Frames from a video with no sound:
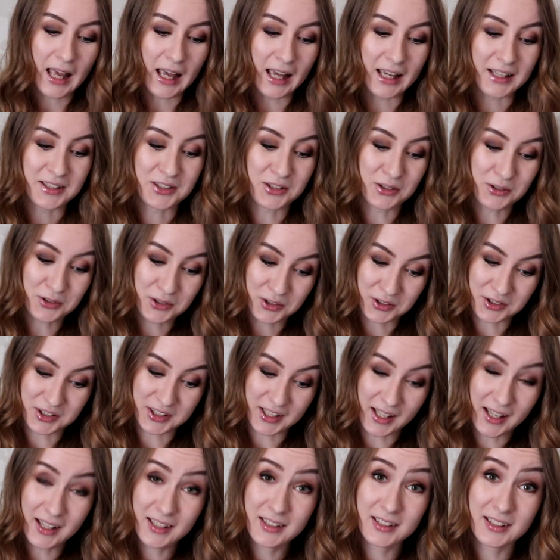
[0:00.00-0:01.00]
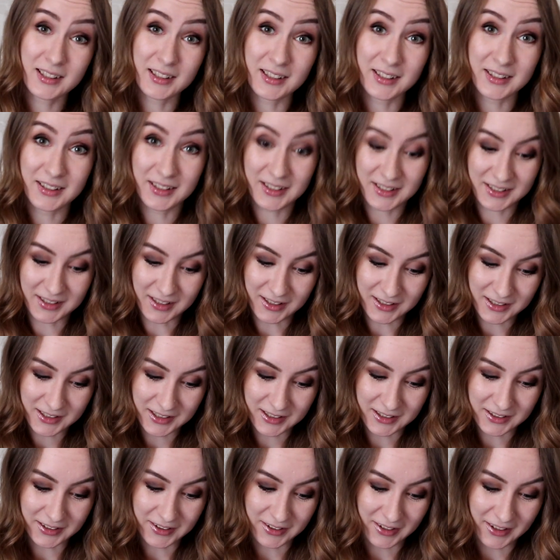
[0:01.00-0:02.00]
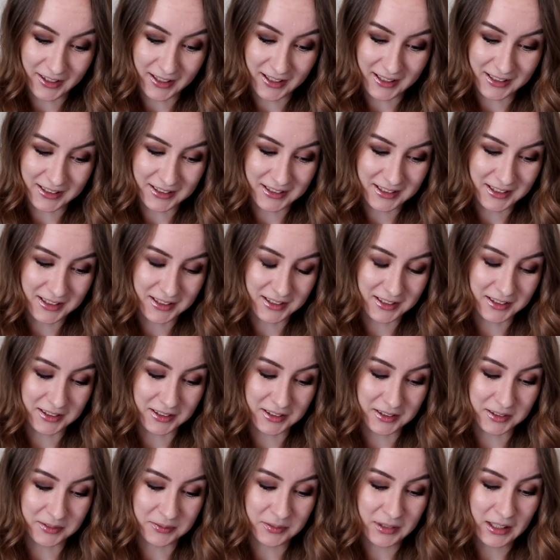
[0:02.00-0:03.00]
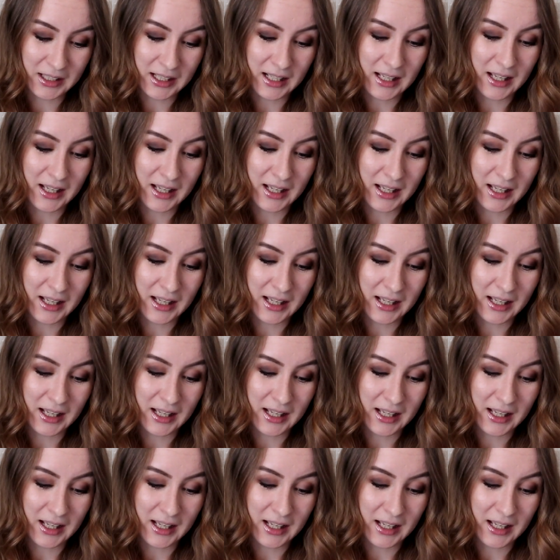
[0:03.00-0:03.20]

It's also said in this article that